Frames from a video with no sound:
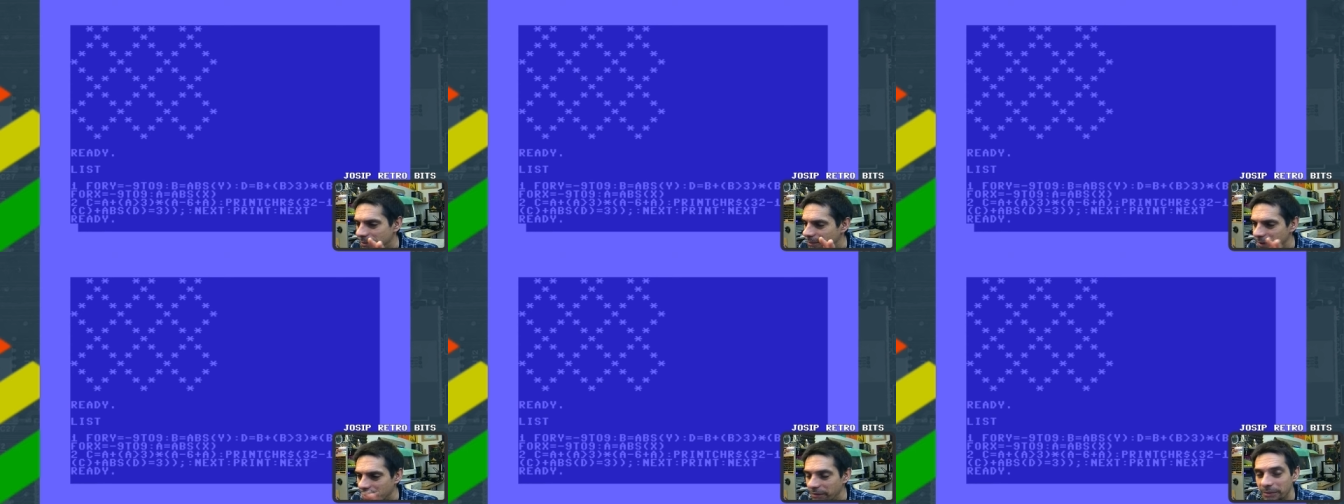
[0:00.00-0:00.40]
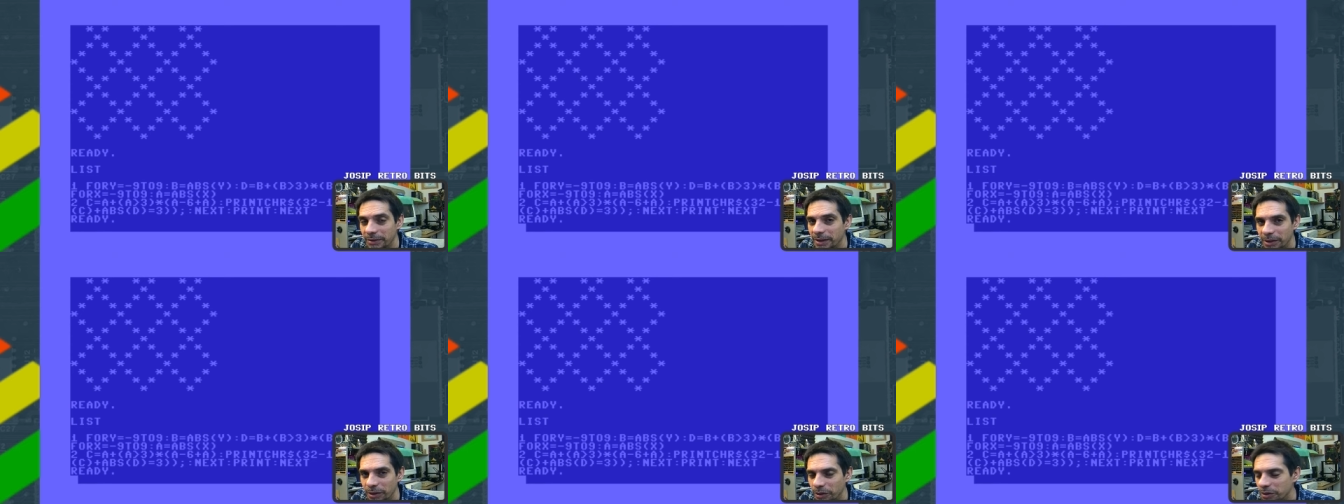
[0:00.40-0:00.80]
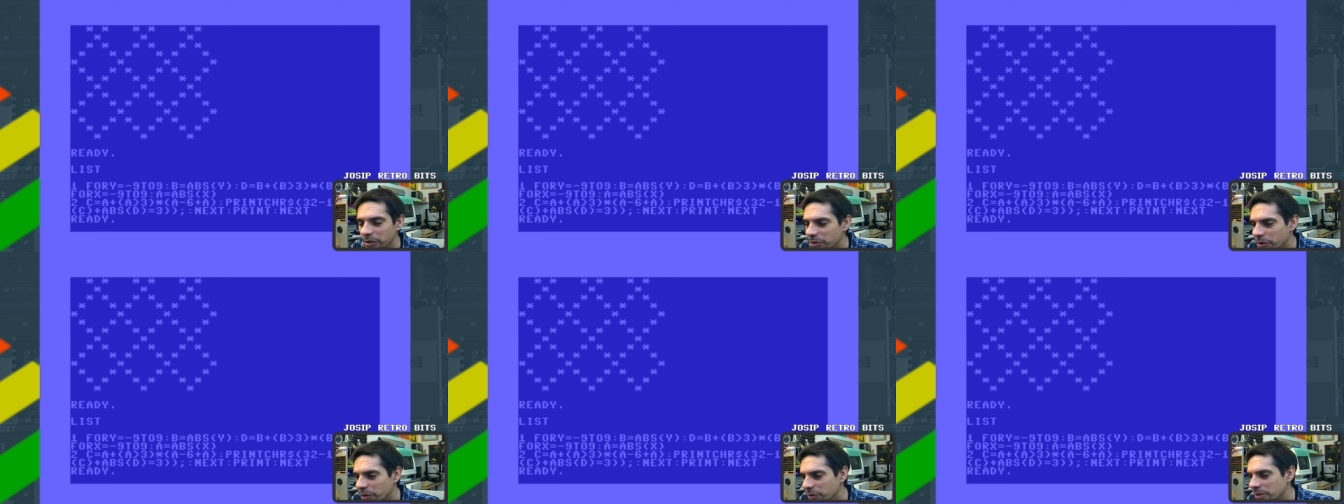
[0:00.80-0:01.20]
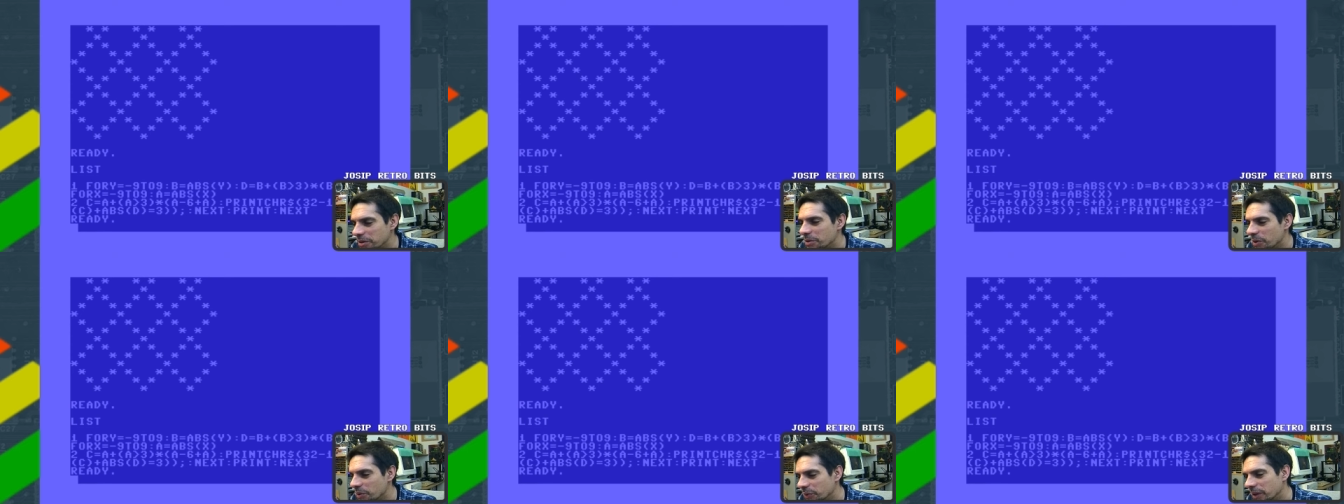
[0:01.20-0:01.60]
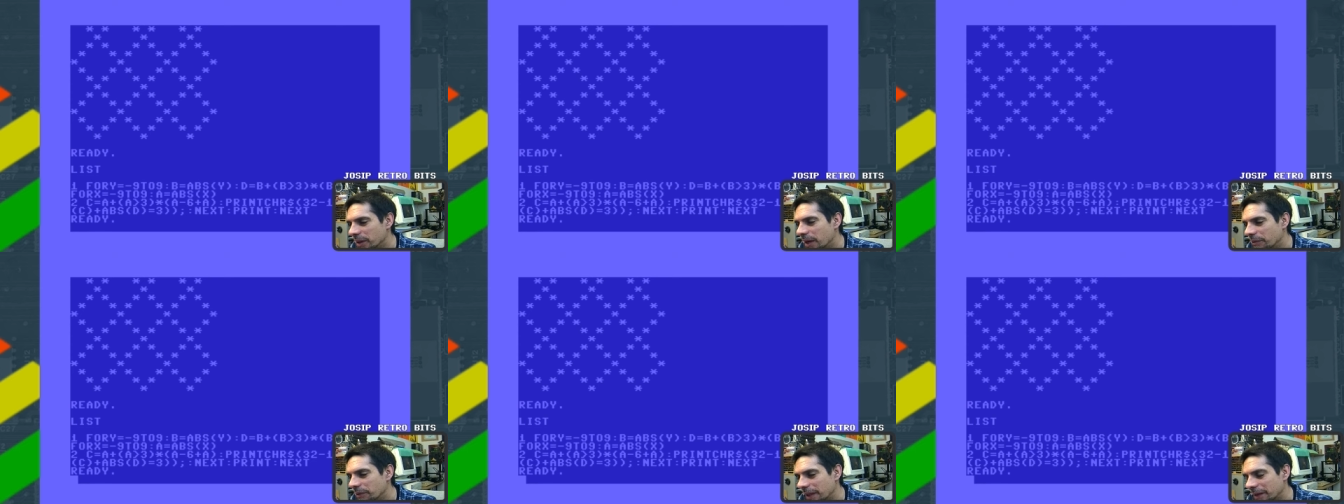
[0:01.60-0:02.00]
definitely not the shortest code
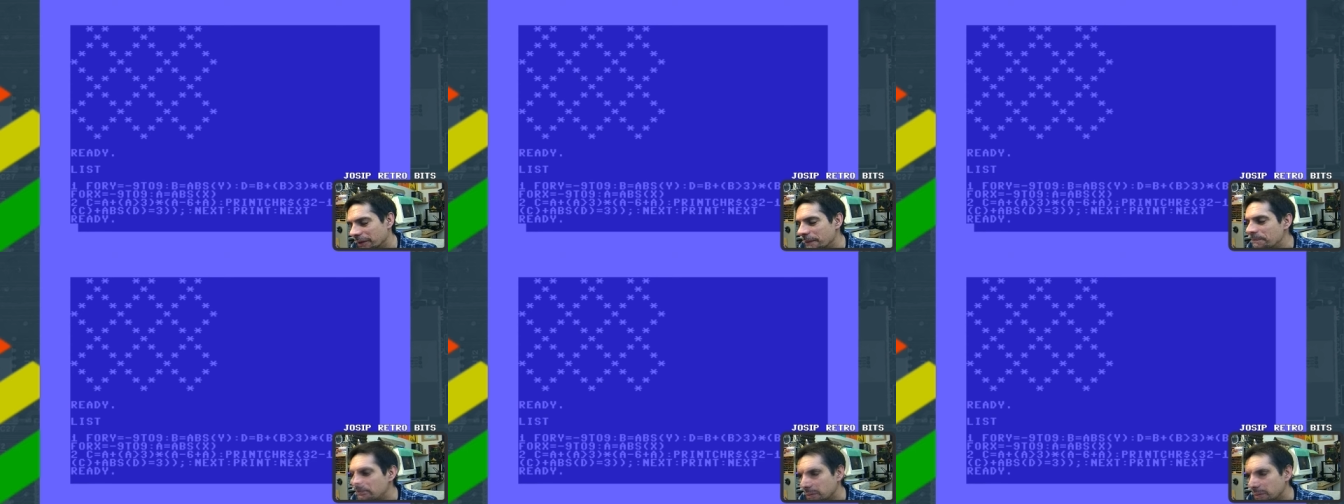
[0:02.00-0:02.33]
out there.